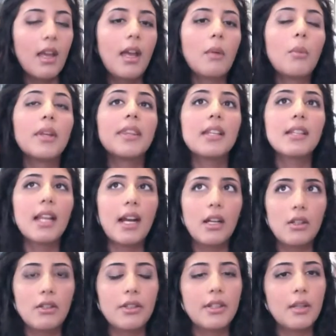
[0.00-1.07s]
And one thing that
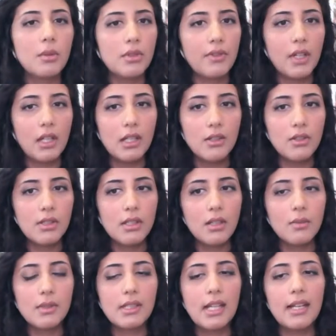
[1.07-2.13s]
I learned that was very
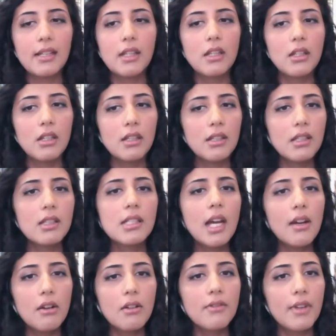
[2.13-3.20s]
interesting was that the
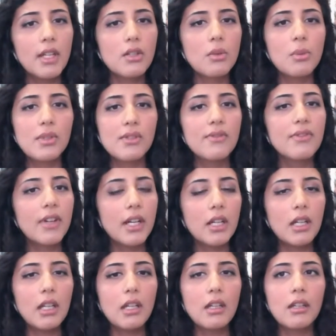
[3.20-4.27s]
entire invasion was
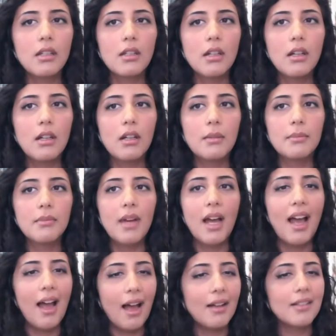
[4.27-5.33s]
very,
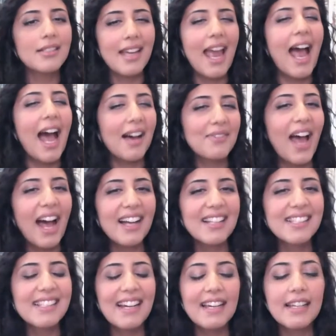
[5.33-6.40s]
I'll say half-assed,
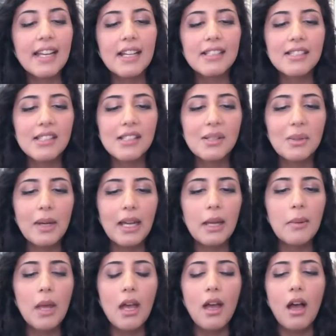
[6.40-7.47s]
I guess, in a way.
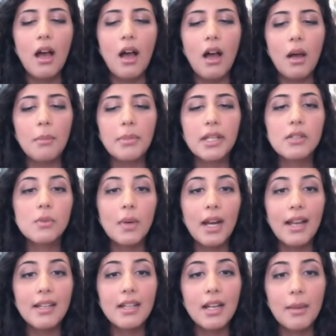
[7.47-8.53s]
Because
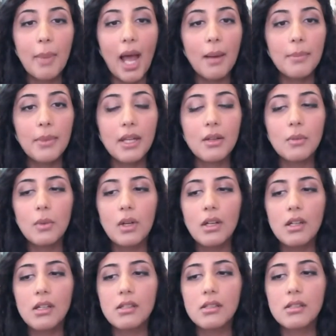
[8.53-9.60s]
what ended up happening
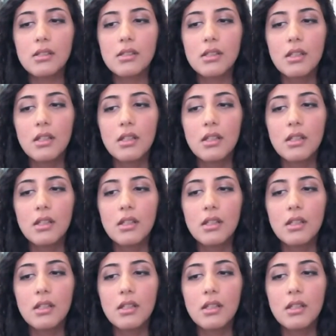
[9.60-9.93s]
was